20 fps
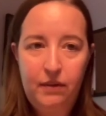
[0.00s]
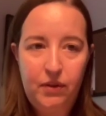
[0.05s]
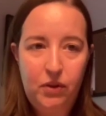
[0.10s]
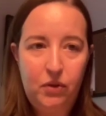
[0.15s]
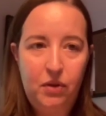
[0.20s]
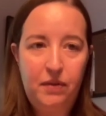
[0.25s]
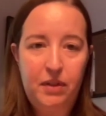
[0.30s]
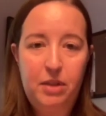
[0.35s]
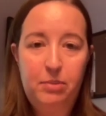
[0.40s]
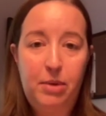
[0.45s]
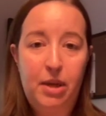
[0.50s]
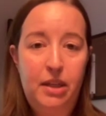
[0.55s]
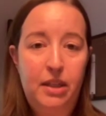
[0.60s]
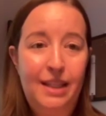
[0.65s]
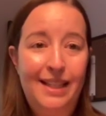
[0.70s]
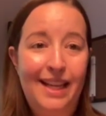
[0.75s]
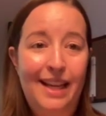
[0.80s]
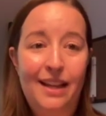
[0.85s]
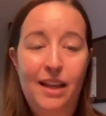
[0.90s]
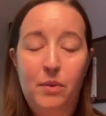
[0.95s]
sort of expanded
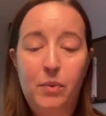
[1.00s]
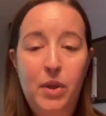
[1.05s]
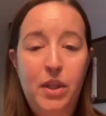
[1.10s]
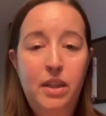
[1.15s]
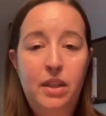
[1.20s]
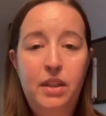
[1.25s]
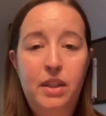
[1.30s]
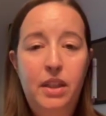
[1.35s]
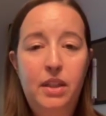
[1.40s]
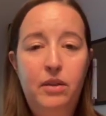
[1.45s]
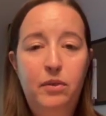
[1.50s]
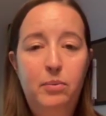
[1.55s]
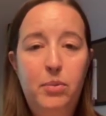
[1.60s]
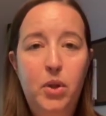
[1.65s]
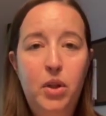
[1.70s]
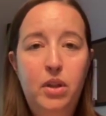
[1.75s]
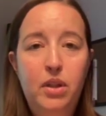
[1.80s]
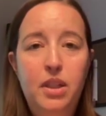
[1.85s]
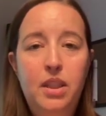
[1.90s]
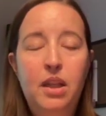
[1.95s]
to anyone in need of
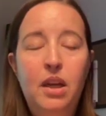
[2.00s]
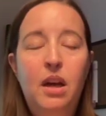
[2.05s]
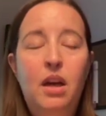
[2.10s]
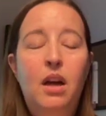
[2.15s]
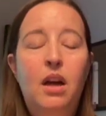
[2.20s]
books